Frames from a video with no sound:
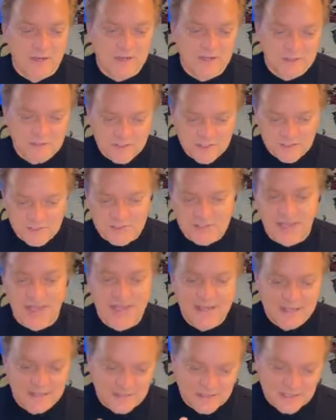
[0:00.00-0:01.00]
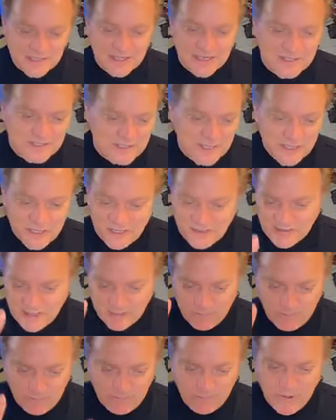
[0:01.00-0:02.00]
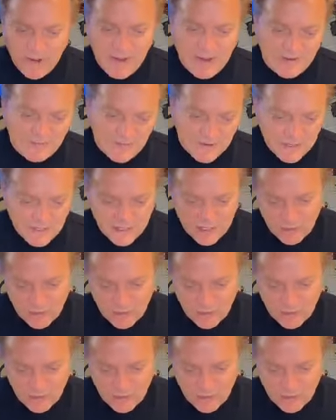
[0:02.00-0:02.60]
Because the science says that poverty,